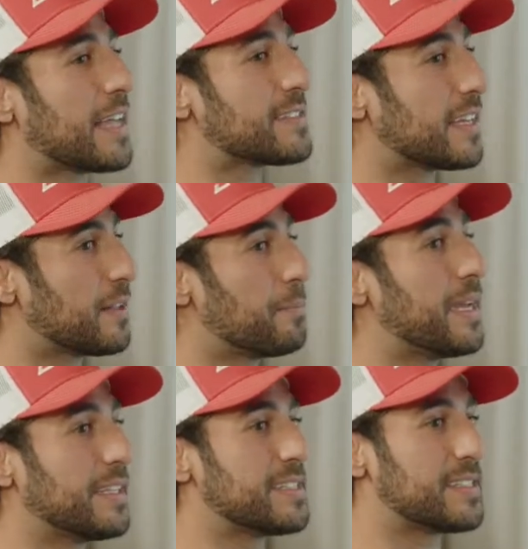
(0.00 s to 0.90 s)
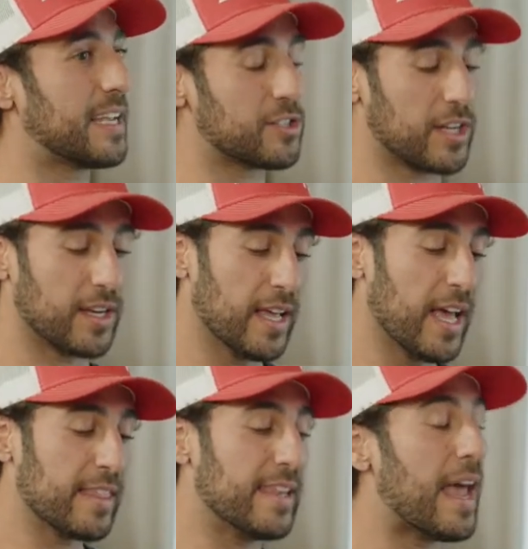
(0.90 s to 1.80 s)
That's like the big distinction.
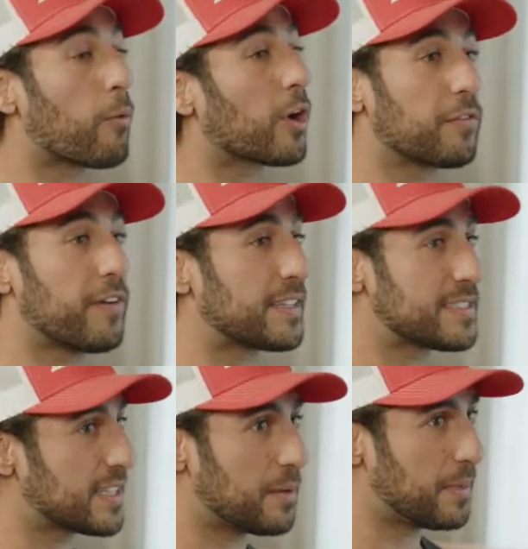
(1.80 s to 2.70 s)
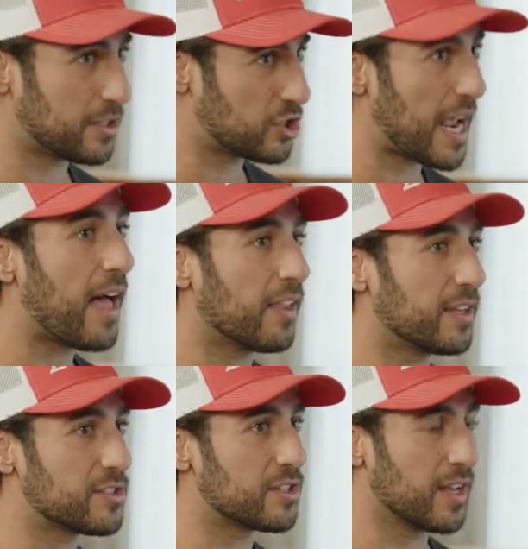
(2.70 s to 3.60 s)
The network effect is going to be a
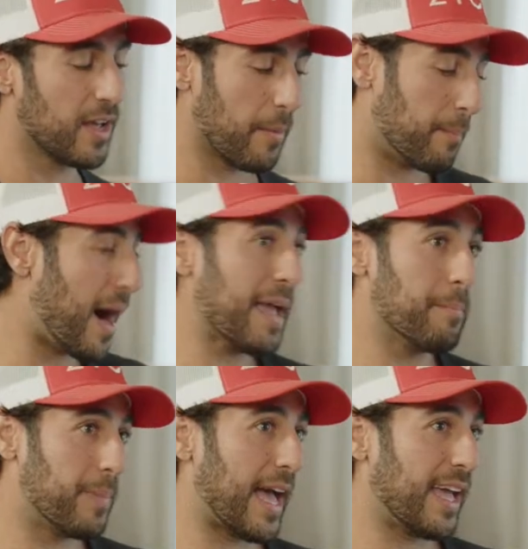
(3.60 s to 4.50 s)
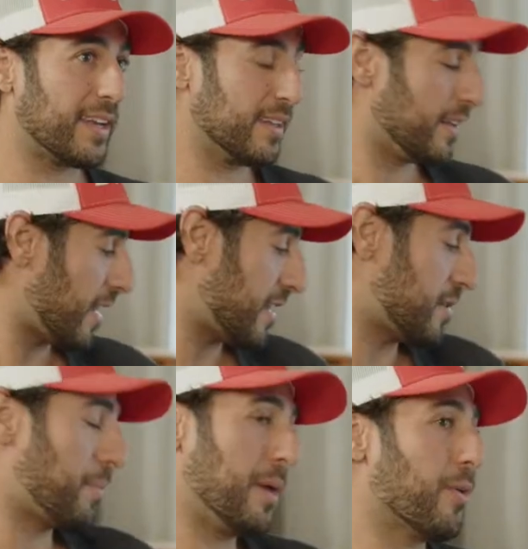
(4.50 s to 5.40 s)
challenge. My bet is
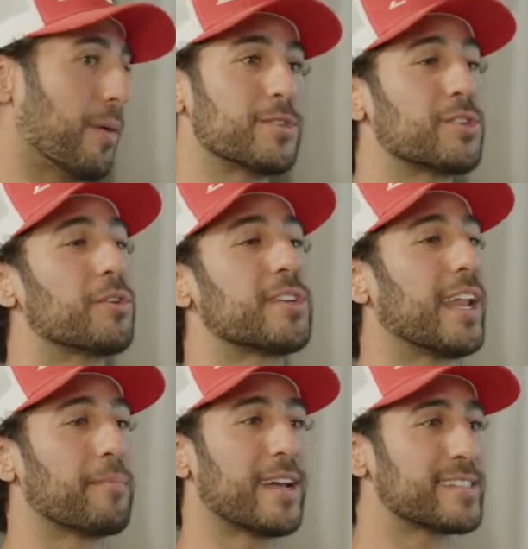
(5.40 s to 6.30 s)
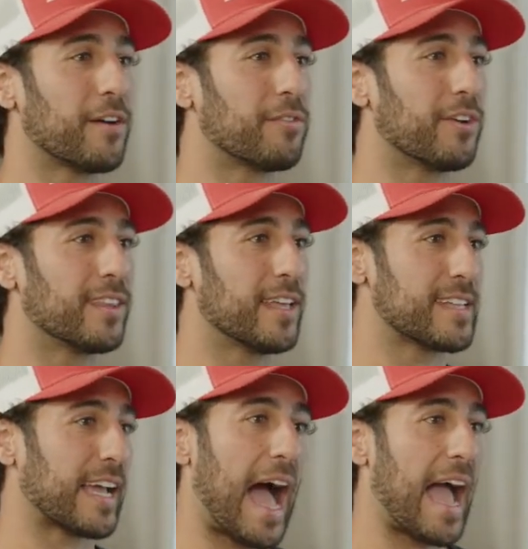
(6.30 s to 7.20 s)
the people I'm associating myself with.
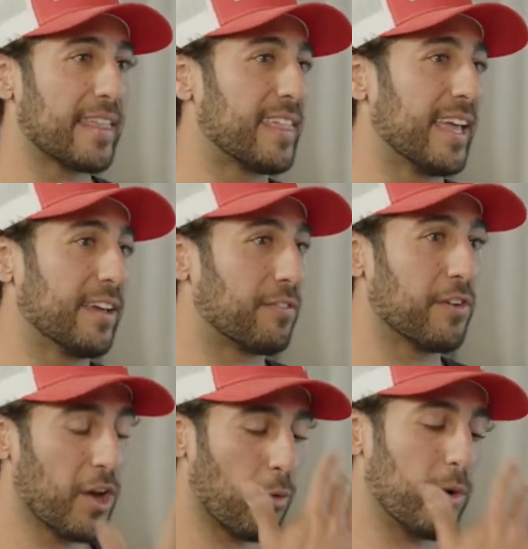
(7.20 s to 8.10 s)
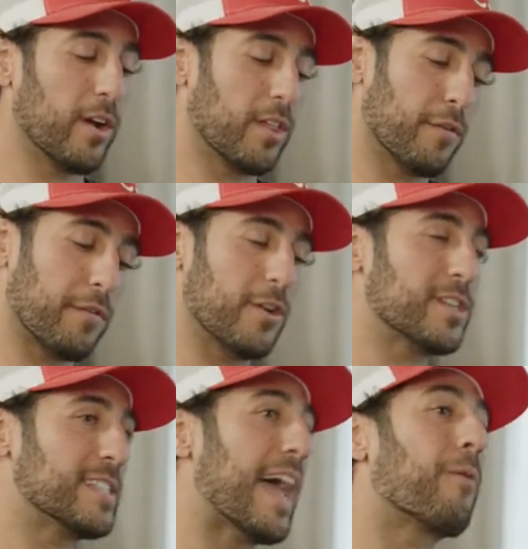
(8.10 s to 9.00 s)
It's like, I think if we are the
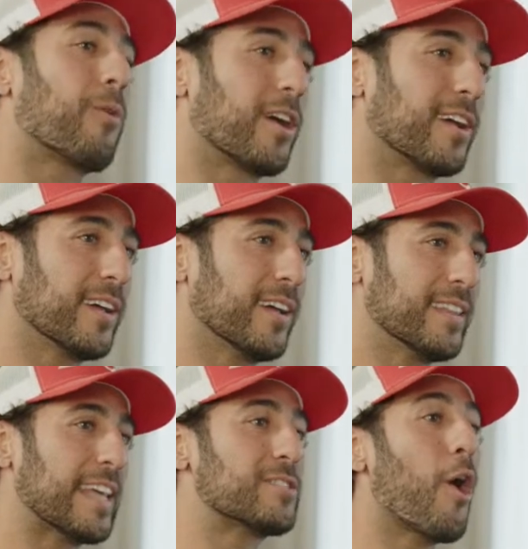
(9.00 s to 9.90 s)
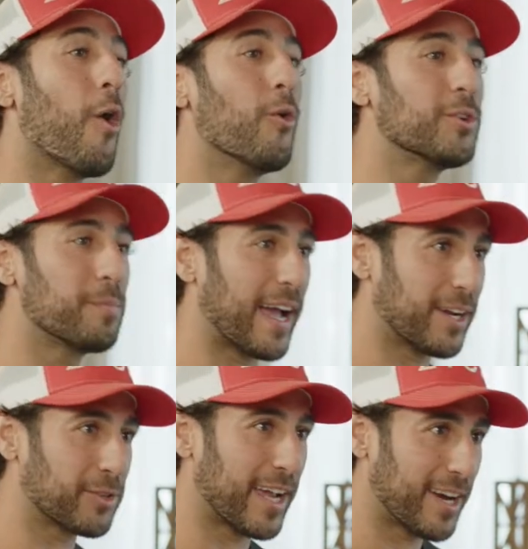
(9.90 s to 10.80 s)
first network that's owned by
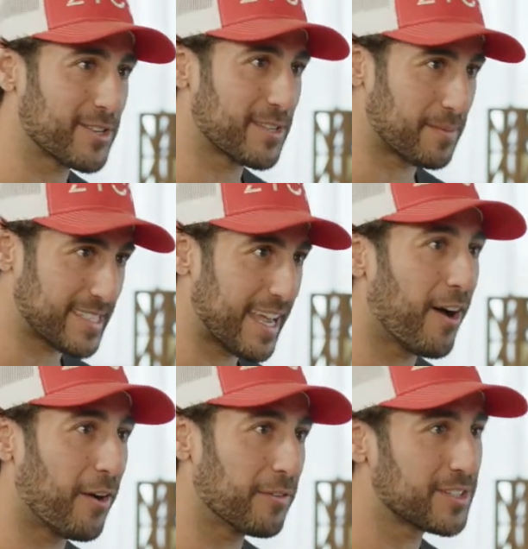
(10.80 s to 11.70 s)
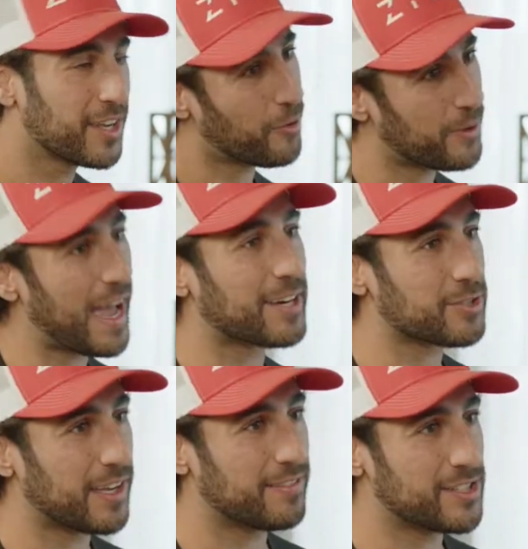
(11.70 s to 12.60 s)
creators themselves, we
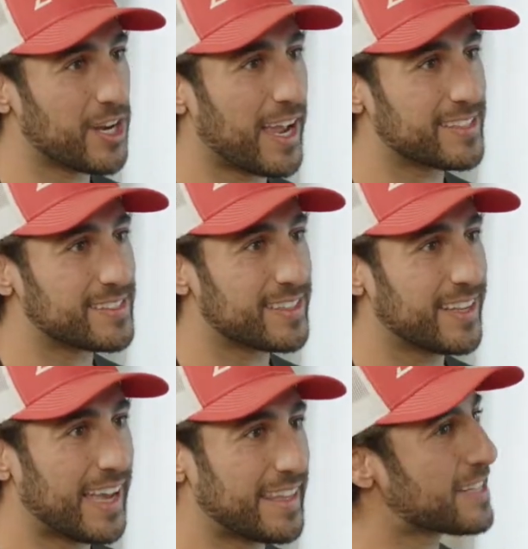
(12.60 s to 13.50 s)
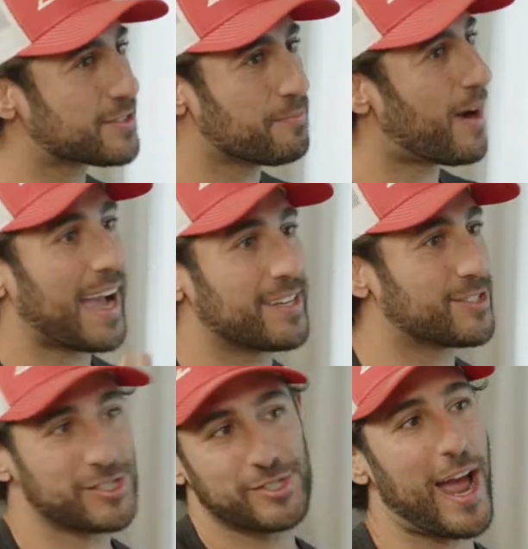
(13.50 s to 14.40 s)
actually have a chance. And that's my
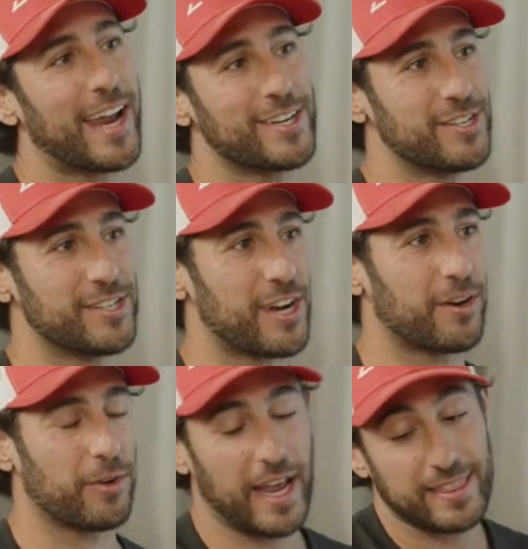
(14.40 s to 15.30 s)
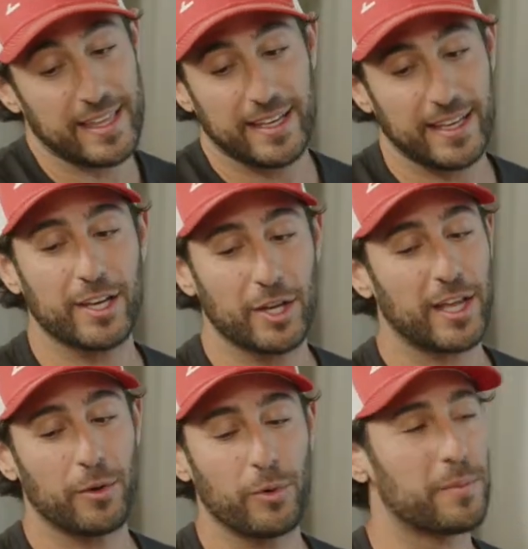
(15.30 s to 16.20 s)
just strategy in general. And I think
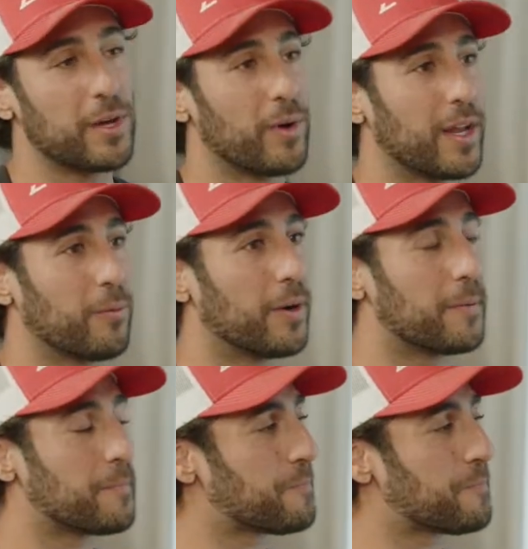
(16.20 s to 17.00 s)
it will be a winning one.